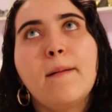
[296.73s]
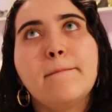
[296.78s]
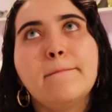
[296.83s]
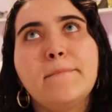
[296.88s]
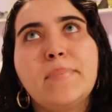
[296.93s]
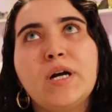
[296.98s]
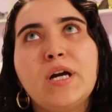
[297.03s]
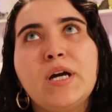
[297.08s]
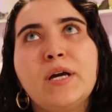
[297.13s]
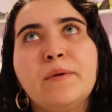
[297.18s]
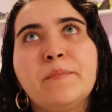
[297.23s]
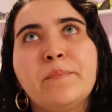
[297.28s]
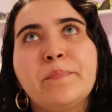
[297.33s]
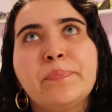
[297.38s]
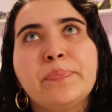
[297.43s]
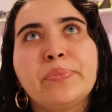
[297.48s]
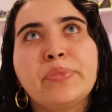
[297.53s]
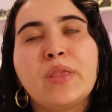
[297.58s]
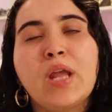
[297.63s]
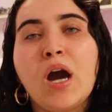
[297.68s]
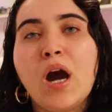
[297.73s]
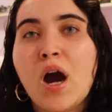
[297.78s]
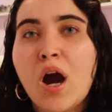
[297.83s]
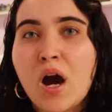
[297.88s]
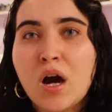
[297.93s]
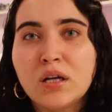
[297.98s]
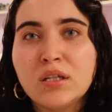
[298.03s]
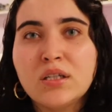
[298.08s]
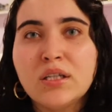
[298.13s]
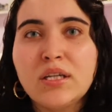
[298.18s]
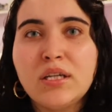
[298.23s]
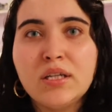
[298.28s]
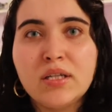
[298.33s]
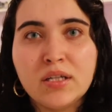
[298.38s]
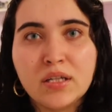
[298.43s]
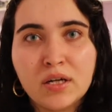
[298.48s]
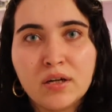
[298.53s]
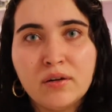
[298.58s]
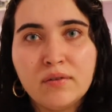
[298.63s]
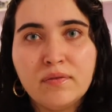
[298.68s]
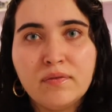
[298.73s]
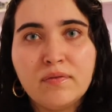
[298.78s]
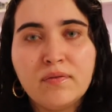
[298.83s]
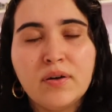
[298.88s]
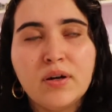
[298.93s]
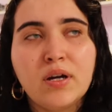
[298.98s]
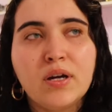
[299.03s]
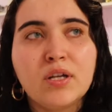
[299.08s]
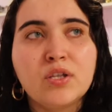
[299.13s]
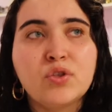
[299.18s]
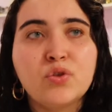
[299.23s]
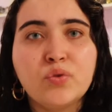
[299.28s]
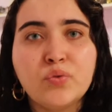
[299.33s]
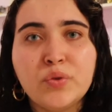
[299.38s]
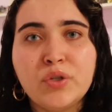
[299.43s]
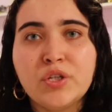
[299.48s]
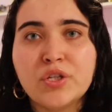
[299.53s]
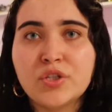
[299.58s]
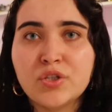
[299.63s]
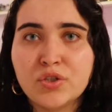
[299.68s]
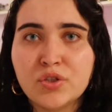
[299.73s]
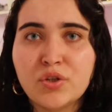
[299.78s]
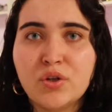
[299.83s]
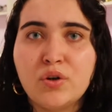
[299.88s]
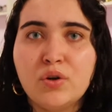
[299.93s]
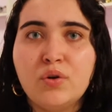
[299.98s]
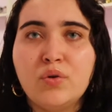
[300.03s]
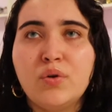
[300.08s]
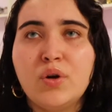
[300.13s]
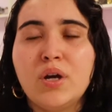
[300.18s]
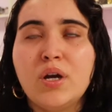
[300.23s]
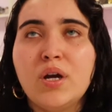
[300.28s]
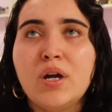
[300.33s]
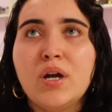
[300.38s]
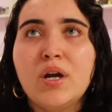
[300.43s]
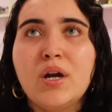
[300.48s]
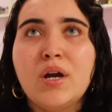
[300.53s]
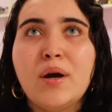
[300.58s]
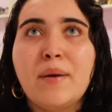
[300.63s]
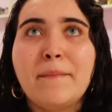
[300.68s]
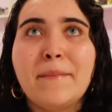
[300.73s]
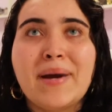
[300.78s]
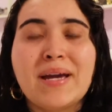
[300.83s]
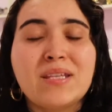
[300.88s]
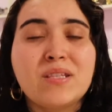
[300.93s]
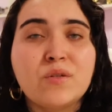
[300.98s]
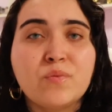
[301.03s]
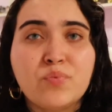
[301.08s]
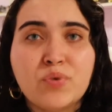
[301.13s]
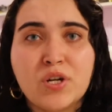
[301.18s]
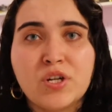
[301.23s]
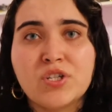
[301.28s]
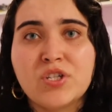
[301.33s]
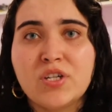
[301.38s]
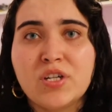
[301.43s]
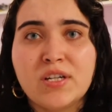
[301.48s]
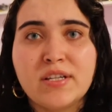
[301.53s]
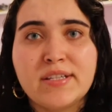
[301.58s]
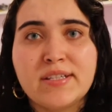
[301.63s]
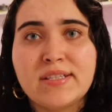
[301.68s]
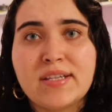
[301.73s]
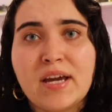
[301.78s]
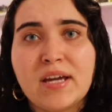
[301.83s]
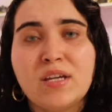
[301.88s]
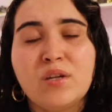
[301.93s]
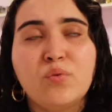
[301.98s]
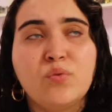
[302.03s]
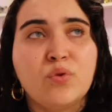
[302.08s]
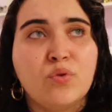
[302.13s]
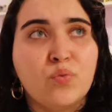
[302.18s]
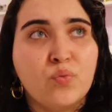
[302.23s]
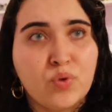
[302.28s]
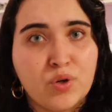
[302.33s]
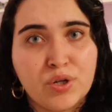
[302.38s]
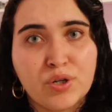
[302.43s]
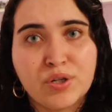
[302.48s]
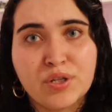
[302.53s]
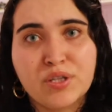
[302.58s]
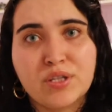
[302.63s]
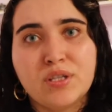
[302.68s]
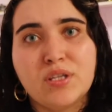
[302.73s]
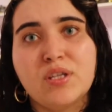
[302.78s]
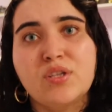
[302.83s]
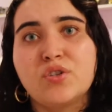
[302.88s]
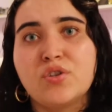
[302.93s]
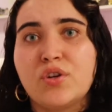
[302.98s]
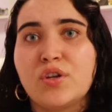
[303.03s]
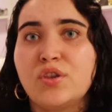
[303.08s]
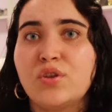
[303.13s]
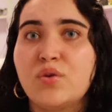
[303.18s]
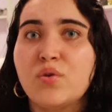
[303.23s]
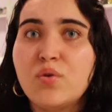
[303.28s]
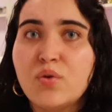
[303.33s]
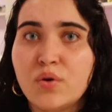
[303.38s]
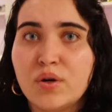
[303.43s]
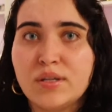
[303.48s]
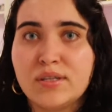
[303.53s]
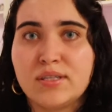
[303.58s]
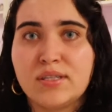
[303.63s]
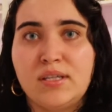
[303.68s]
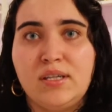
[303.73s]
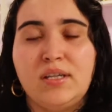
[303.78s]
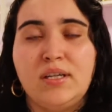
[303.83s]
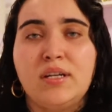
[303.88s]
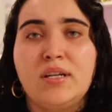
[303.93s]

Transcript: But oddly enough, 2 years ago my depression and anxiety were worse than during the quarantine.